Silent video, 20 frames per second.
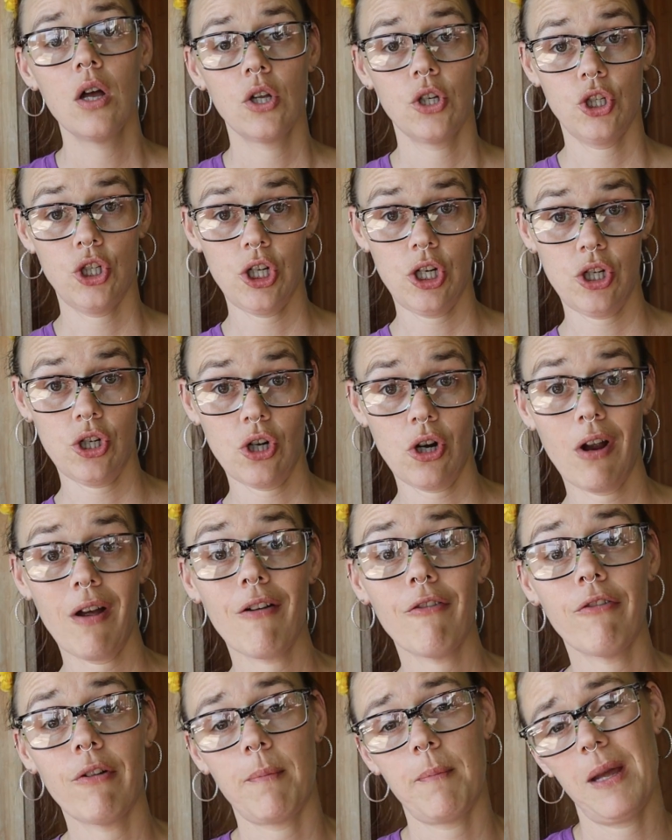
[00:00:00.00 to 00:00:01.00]

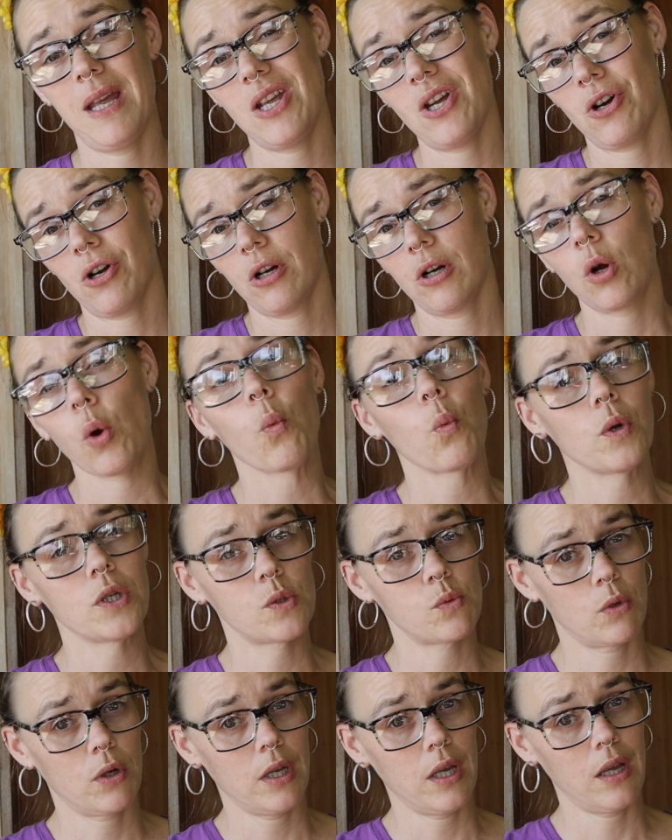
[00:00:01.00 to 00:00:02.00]
ginger from my yard
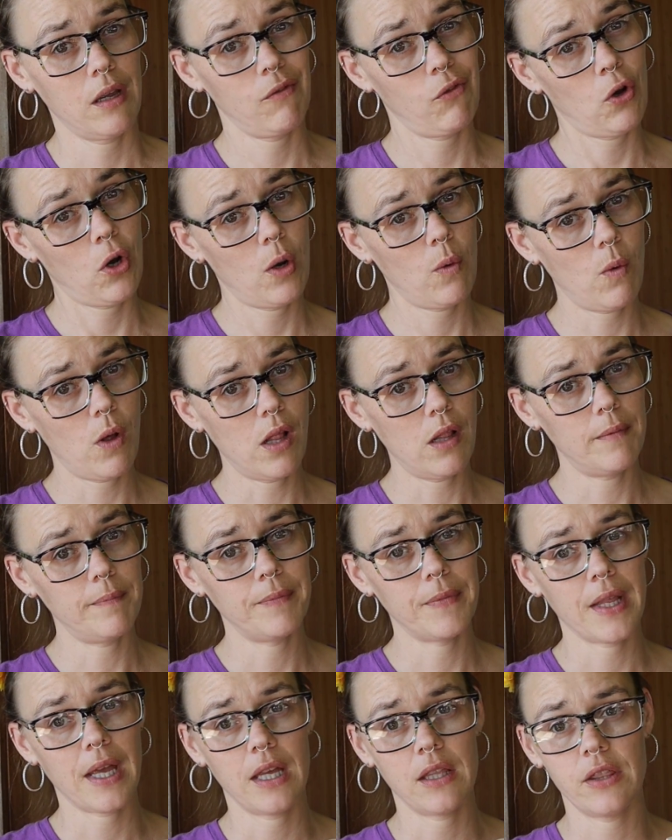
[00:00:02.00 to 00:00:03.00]
was working very well.
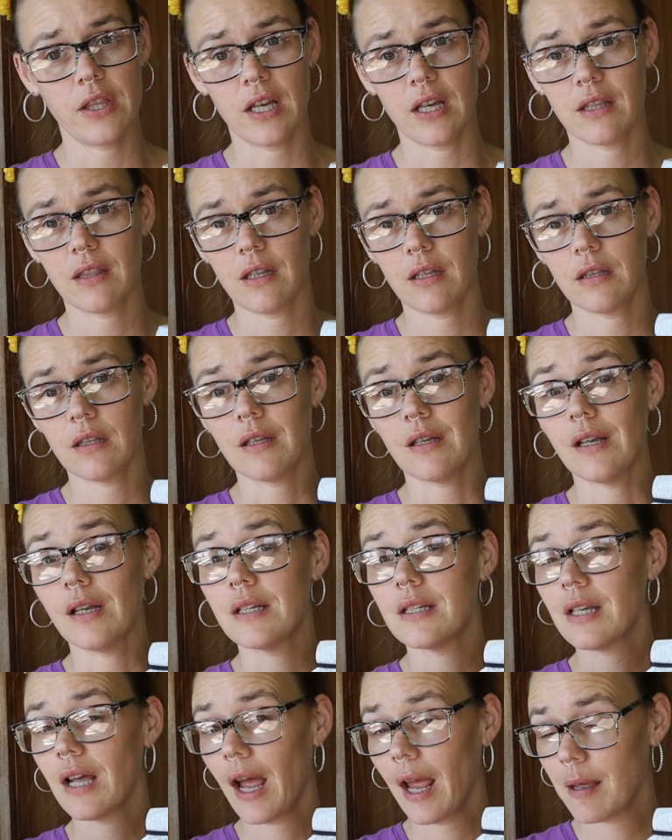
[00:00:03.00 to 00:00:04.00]
I think that the
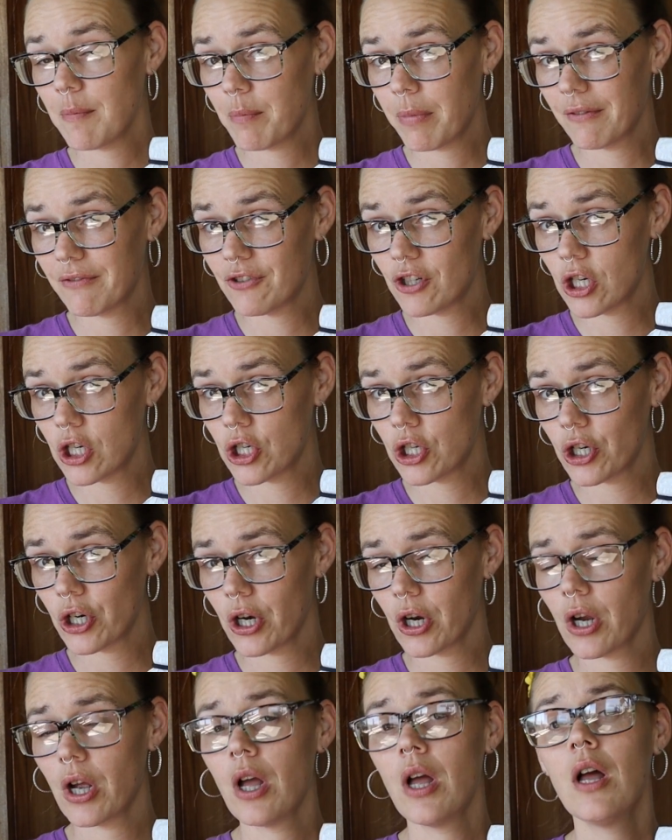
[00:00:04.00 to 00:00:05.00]
type of
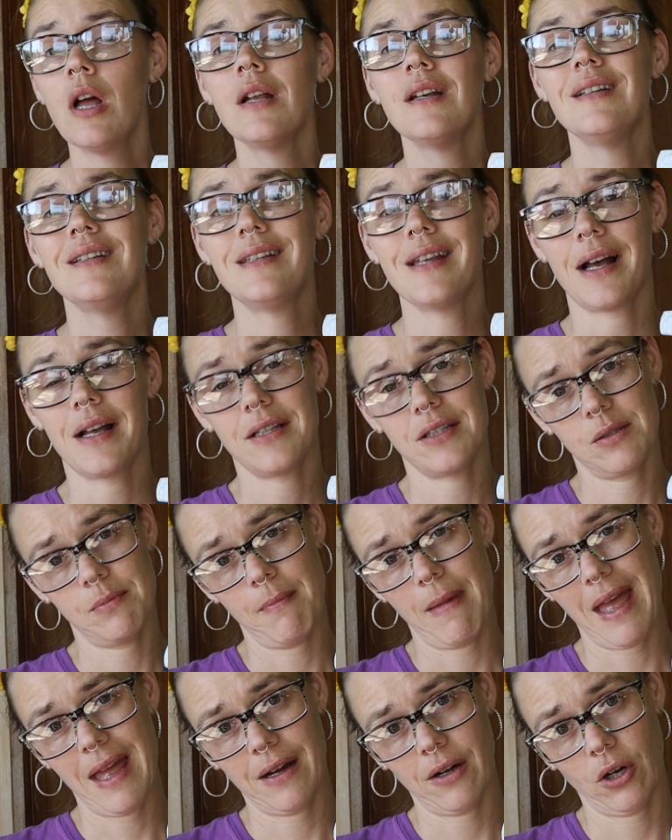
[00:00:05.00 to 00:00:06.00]
ginger does
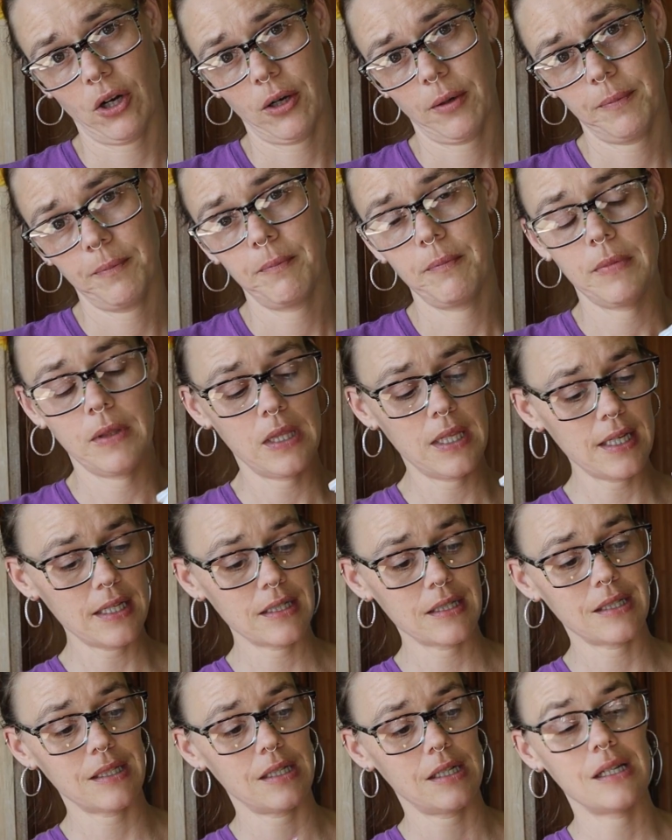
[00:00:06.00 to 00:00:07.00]
matter.
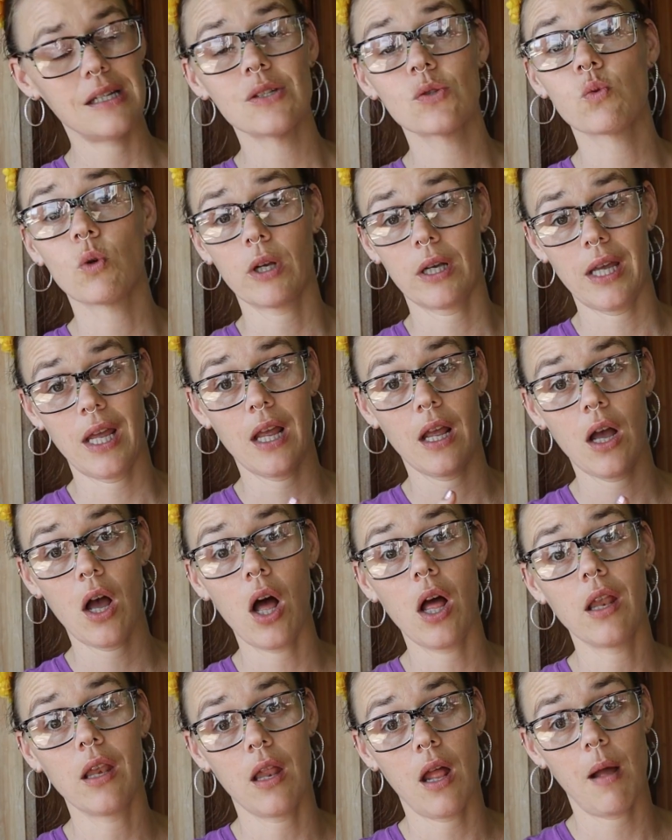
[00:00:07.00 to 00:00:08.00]
This is working
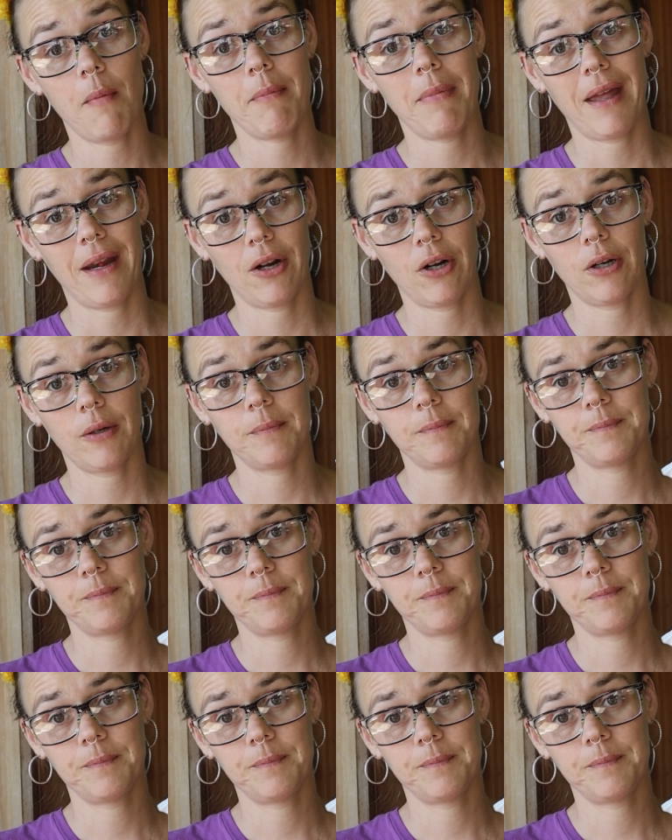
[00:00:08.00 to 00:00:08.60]
a lot better.